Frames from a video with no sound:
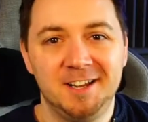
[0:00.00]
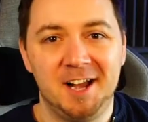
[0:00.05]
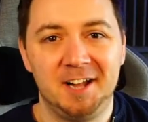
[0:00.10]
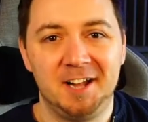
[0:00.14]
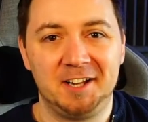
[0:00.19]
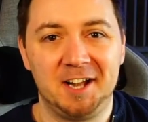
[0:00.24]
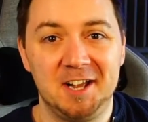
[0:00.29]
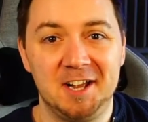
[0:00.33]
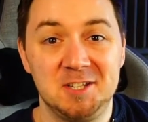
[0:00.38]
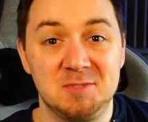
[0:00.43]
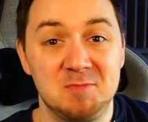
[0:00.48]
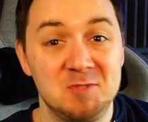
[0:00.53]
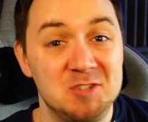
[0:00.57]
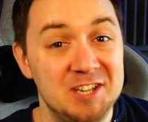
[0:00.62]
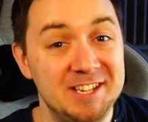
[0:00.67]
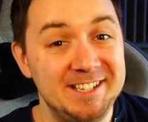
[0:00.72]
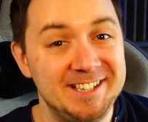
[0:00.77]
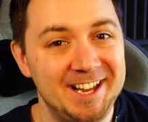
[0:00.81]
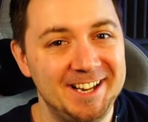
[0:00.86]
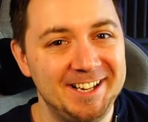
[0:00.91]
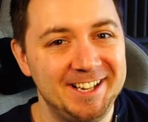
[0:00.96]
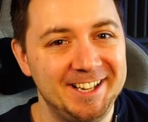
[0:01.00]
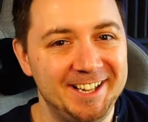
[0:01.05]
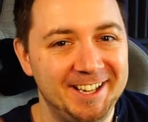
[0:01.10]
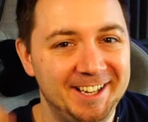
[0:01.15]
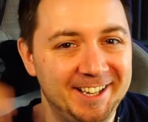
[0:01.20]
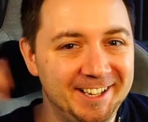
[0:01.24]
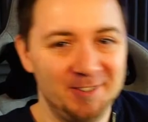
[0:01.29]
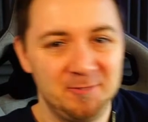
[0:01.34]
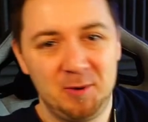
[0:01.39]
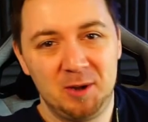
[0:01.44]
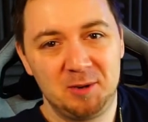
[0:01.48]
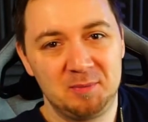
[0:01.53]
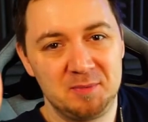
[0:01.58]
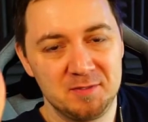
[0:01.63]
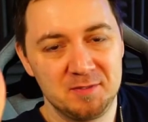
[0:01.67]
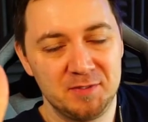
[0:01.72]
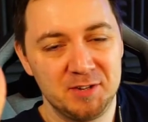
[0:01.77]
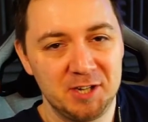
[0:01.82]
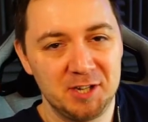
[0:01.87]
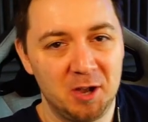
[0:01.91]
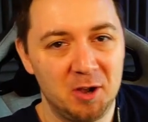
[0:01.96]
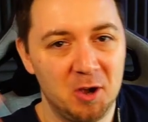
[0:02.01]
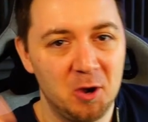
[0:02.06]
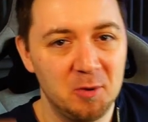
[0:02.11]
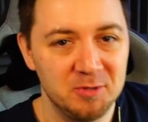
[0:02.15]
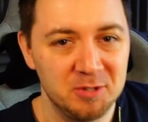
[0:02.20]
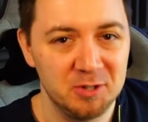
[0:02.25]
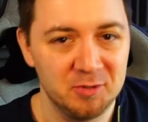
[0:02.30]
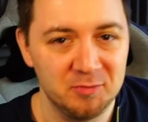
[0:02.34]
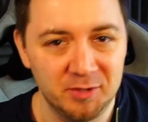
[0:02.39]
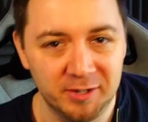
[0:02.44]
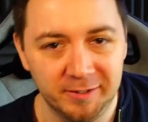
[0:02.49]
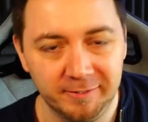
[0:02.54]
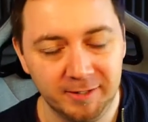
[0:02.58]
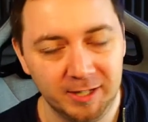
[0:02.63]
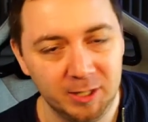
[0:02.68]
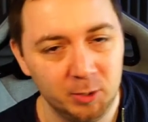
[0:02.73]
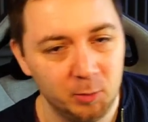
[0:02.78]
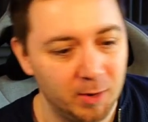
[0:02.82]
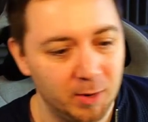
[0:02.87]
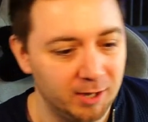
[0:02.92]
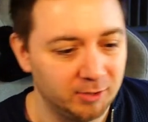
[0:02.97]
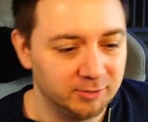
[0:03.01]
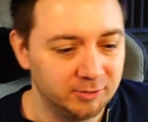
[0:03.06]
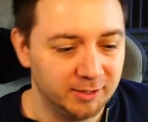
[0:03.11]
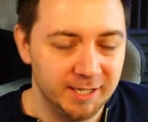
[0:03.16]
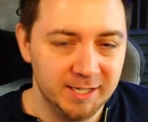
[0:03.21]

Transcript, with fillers: Hi guys, Machine Dana here. Welcome to the video. I hope you're doing really, really well.